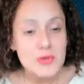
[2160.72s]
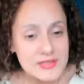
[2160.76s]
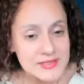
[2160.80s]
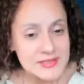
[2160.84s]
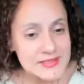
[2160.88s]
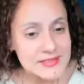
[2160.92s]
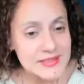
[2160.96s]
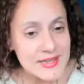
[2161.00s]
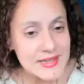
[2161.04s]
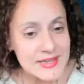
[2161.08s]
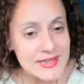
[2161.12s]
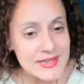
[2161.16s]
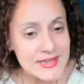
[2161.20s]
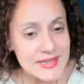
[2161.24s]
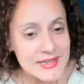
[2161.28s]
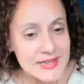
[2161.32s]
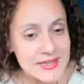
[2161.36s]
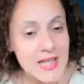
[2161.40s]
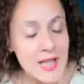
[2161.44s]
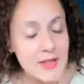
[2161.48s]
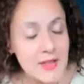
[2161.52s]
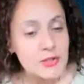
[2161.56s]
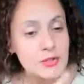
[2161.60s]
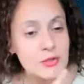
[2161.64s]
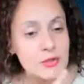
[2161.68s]
want to say is
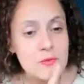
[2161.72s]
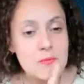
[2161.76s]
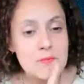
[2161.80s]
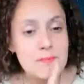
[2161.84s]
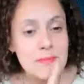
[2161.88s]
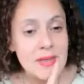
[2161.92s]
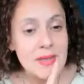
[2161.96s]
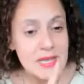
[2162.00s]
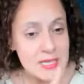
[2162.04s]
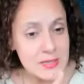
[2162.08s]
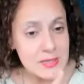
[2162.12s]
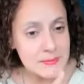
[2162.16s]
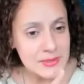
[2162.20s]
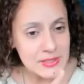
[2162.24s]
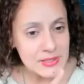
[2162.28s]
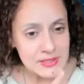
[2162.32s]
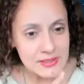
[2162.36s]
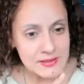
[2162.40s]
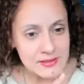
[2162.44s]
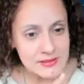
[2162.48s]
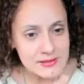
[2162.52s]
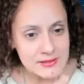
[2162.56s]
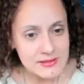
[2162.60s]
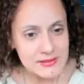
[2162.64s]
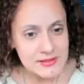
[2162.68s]
that, you know,
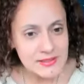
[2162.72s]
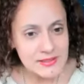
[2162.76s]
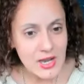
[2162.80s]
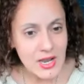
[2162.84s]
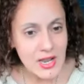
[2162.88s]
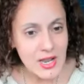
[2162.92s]
babies,